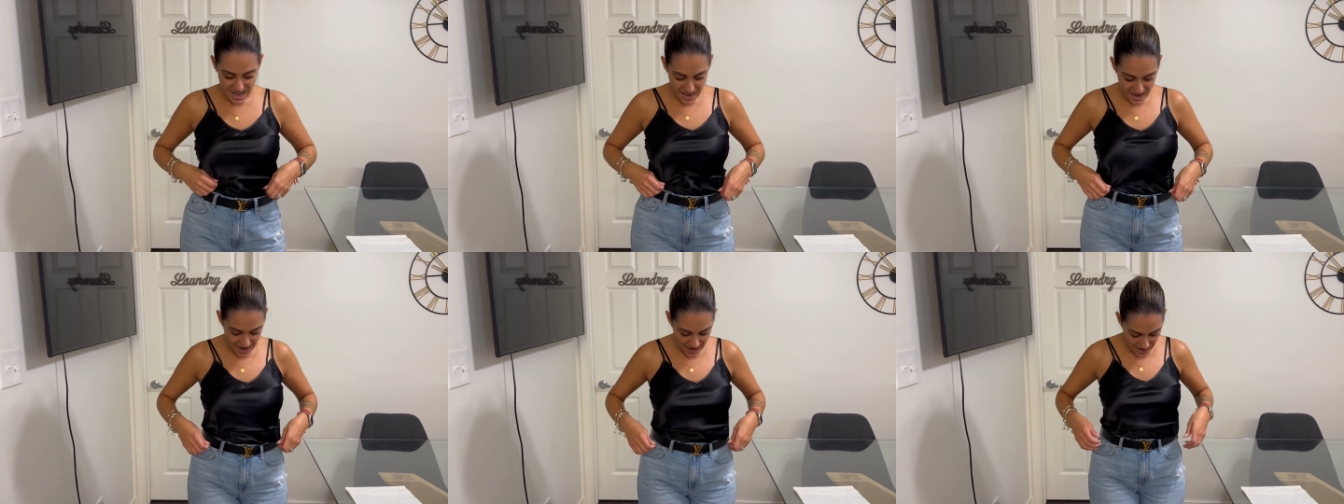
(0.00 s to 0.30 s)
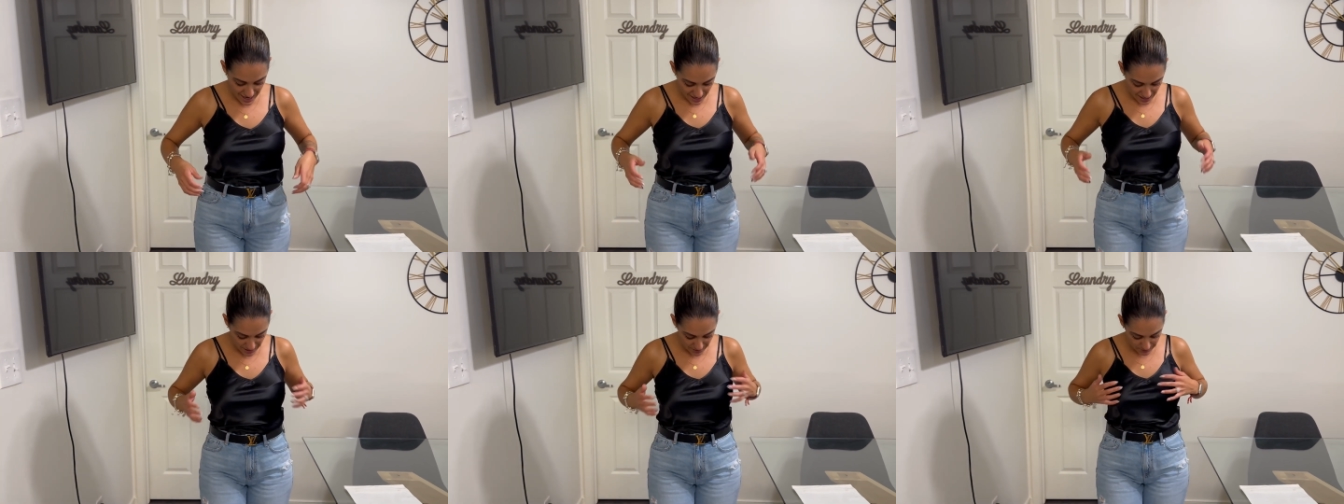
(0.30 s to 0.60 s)

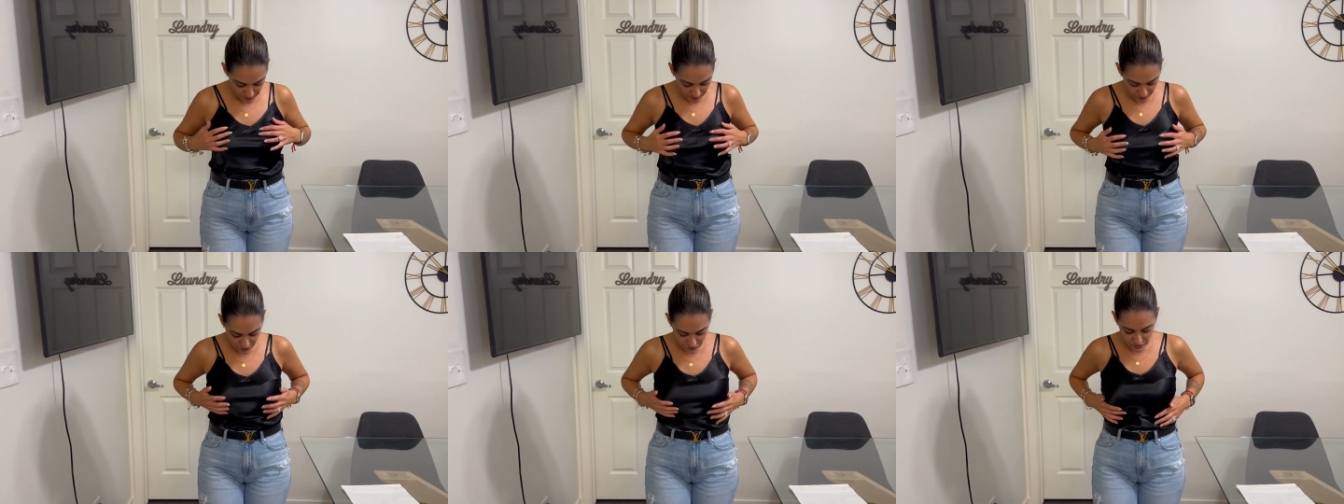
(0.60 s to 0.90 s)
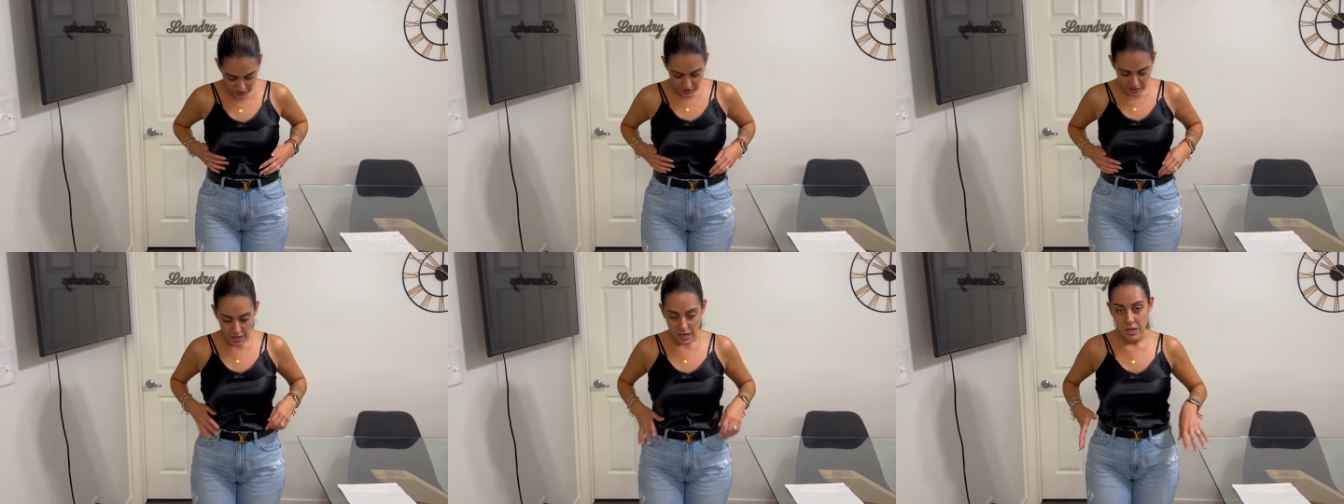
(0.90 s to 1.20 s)
And
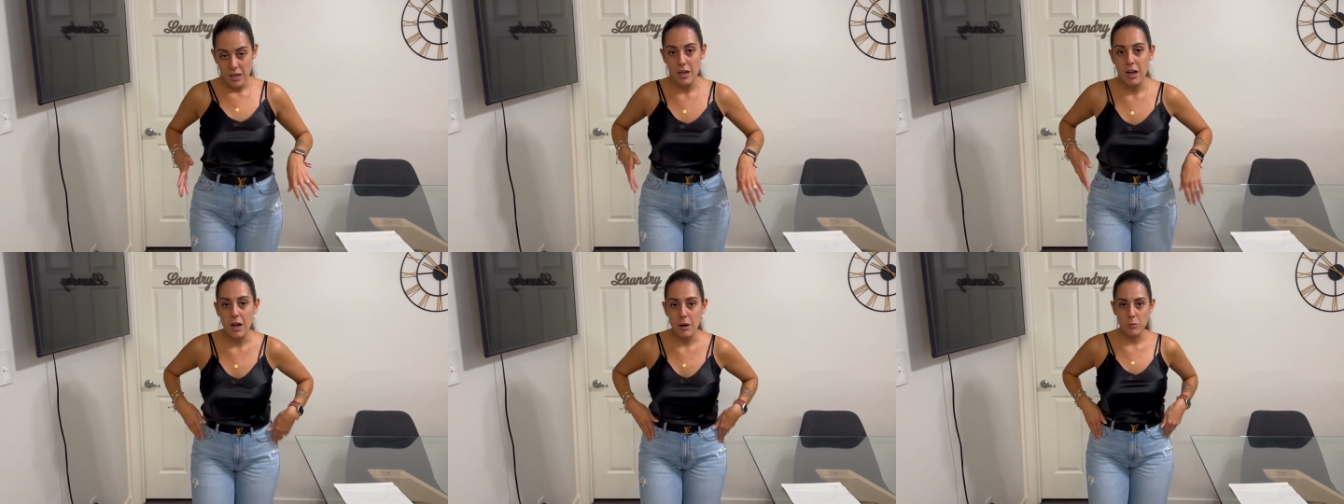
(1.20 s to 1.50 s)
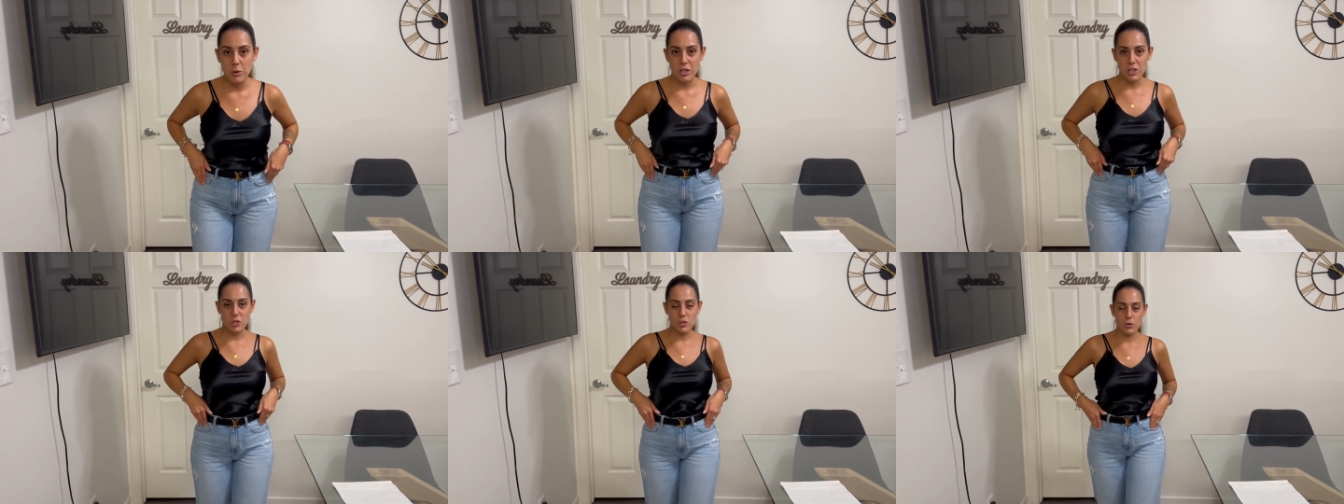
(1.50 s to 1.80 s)
I'm
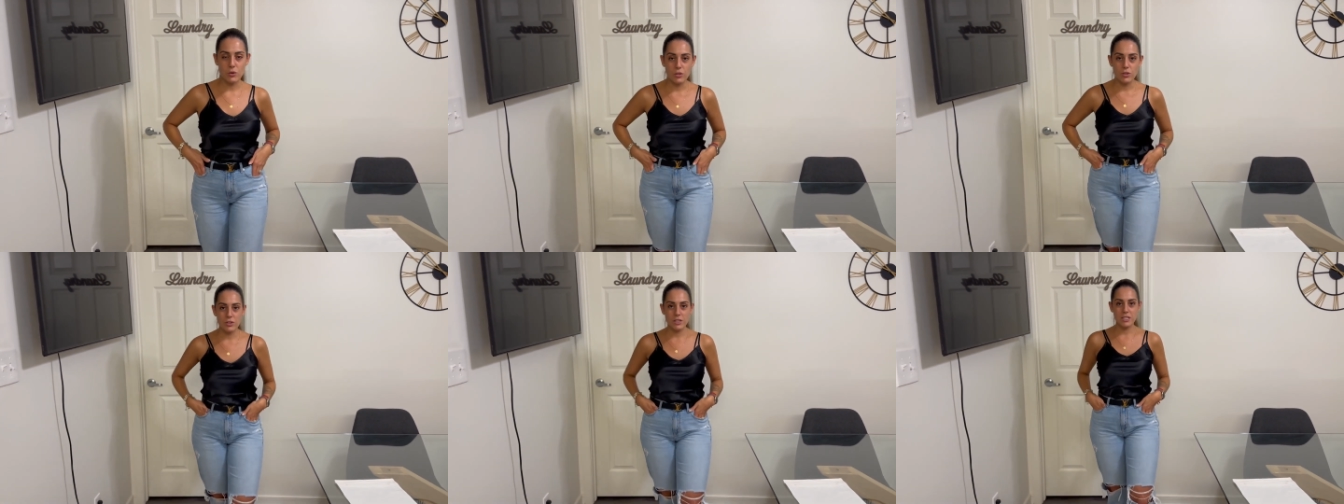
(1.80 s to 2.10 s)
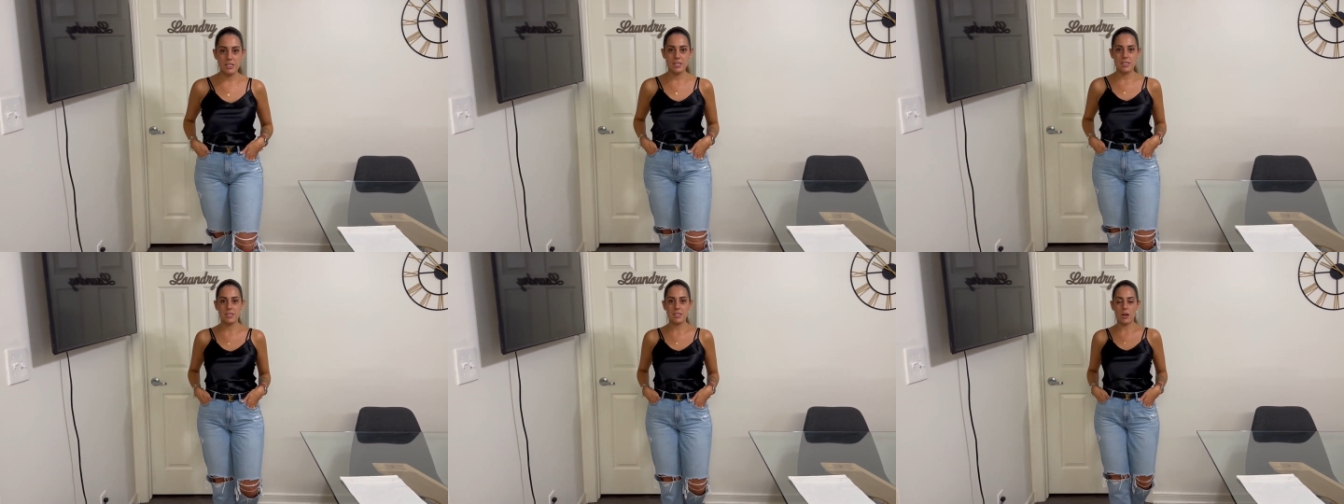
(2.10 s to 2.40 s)
gonna show you,
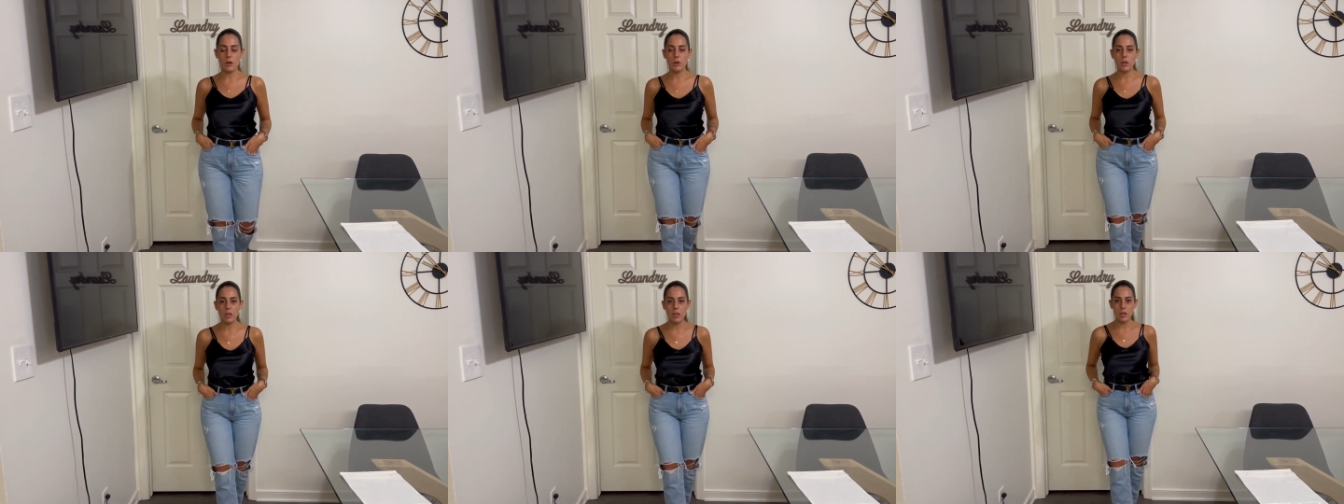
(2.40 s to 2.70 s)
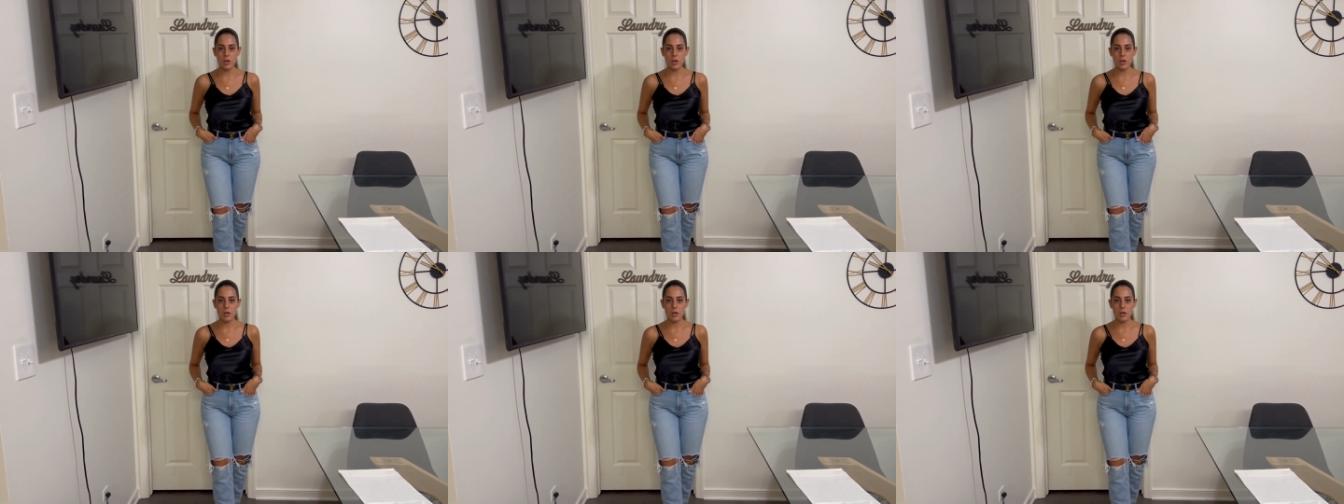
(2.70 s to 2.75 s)
this is how it